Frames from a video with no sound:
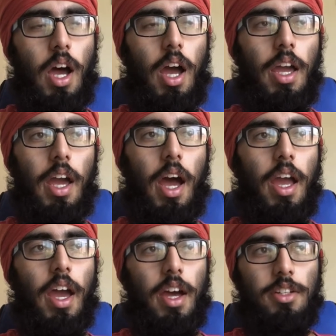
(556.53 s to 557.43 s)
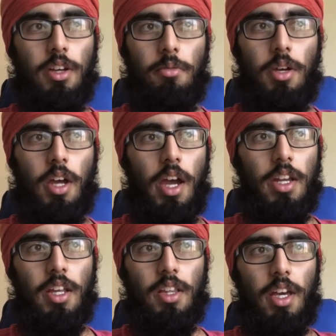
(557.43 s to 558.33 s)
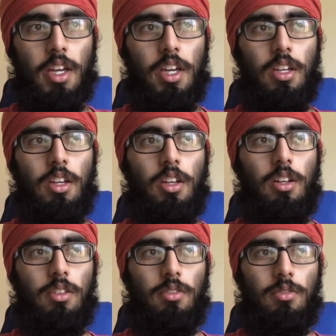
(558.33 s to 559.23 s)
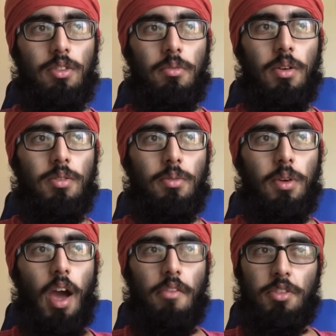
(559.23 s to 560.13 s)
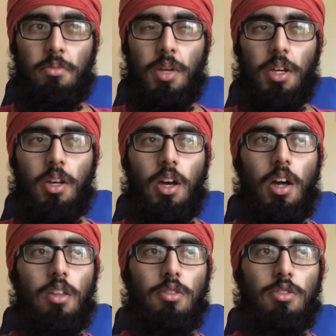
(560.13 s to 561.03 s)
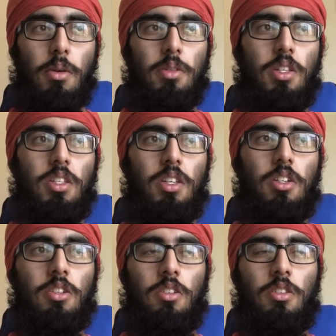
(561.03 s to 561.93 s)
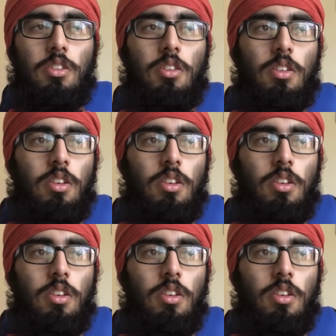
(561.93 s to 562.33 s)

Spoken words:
I had to. I mean, I didn't like it, you know. Sometimes we have to make those types of decisions,